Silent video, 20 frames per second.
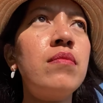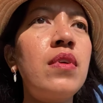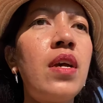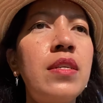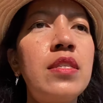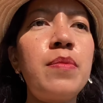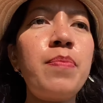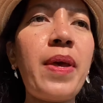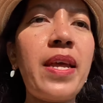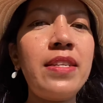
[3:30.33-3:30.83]

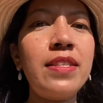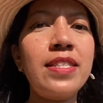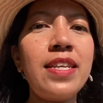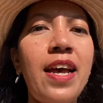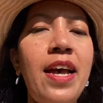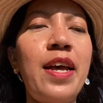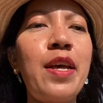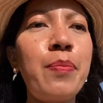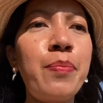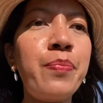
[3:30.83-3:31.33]
spend
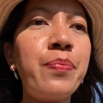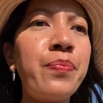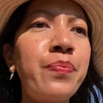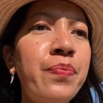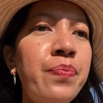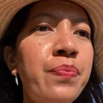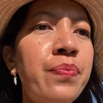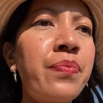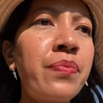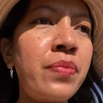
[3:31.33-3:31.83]
time
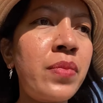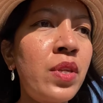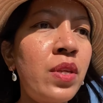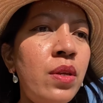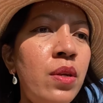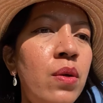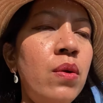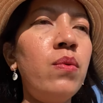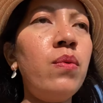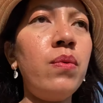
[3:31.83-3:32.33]

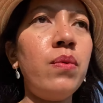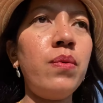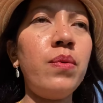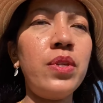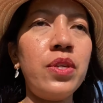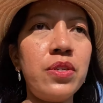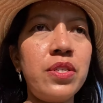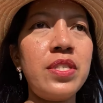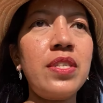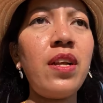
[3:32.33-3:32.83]
with
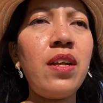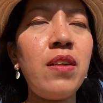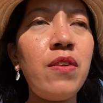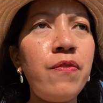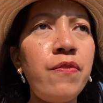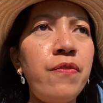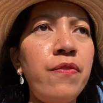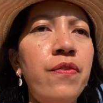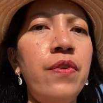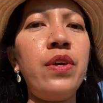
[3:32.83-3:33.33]
yourself
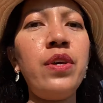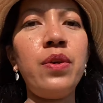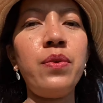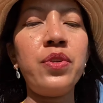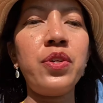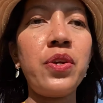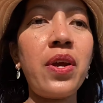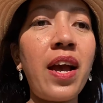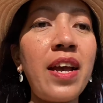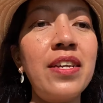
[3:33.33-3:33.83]

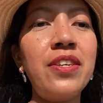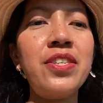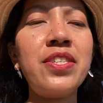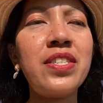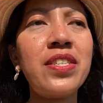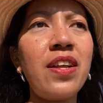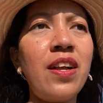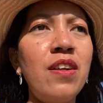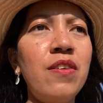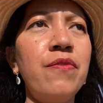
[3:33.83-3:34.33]
your higher
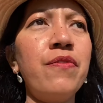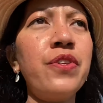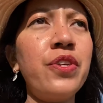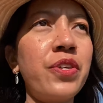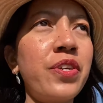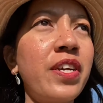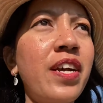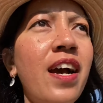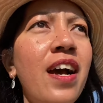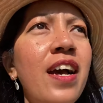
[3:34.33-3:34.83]
self your
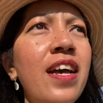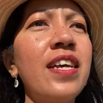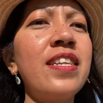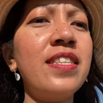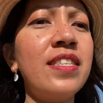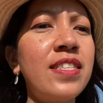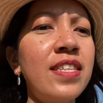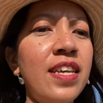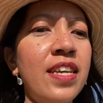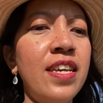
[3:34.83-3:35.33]

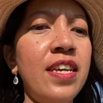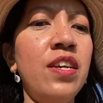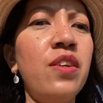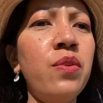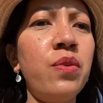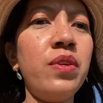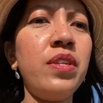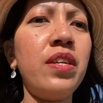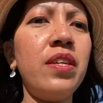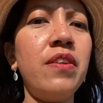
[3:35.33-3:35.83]
guides
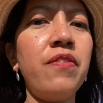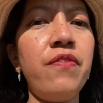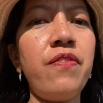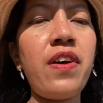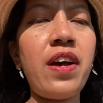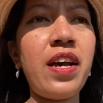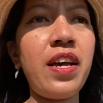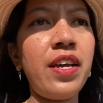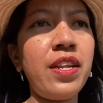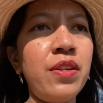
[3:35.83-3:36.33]
the
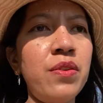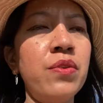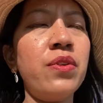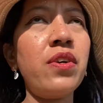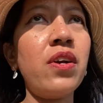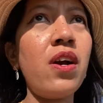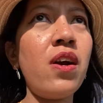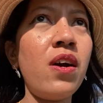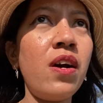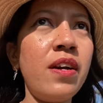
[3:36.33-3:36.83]
divine
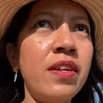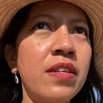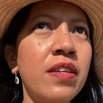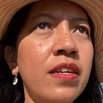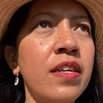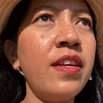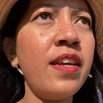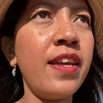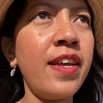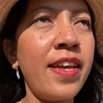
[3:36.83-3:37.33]
god
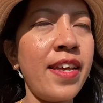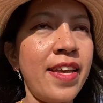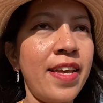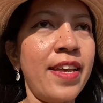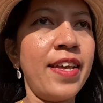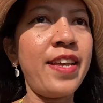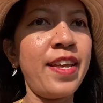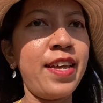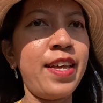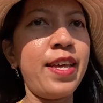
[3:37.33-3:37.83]

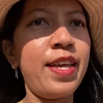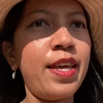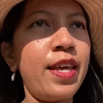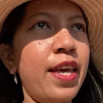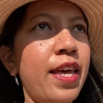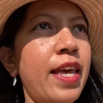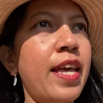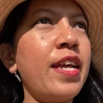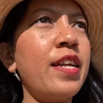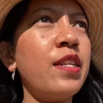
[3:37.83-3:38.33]

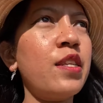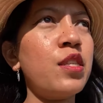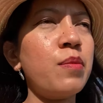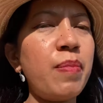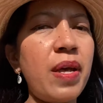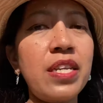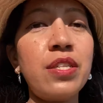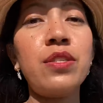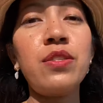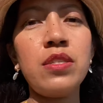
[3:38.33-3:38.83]
and it's
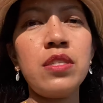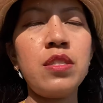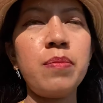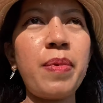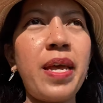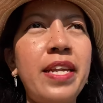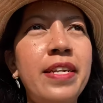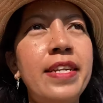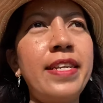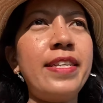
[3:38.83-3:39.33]
best to
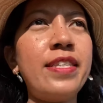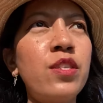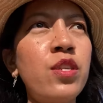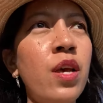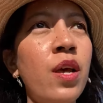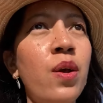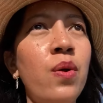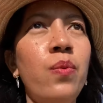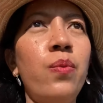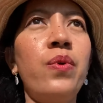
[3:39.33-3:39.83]
spend it
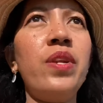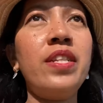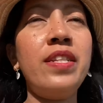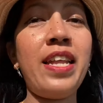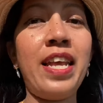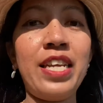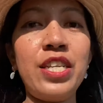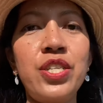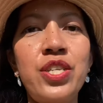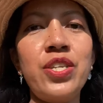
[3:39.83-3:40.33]
with
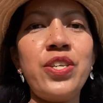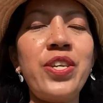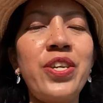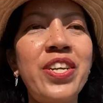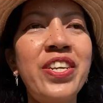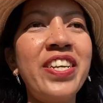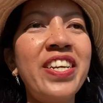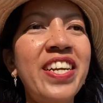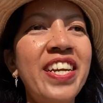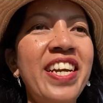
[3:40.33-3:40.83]
nature
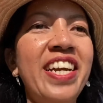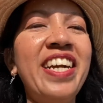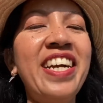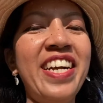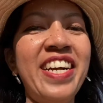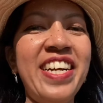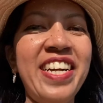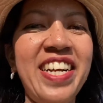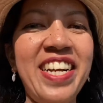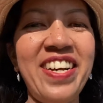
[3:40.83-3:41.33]

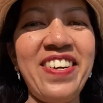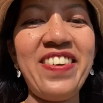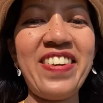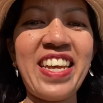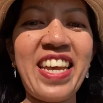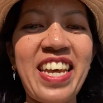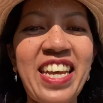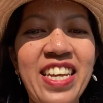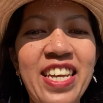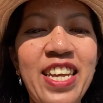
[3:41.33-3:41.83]

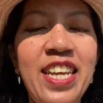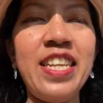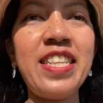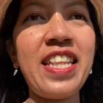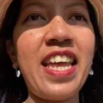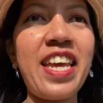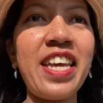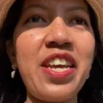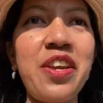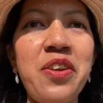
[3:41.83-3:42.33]
okay
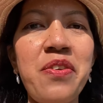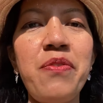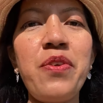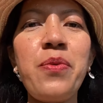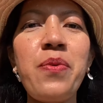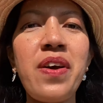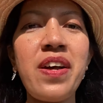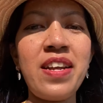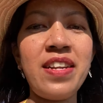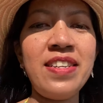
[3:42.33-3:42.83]
take care
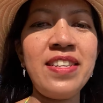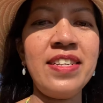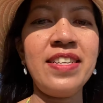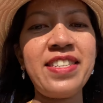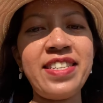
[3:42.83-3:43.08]
everyone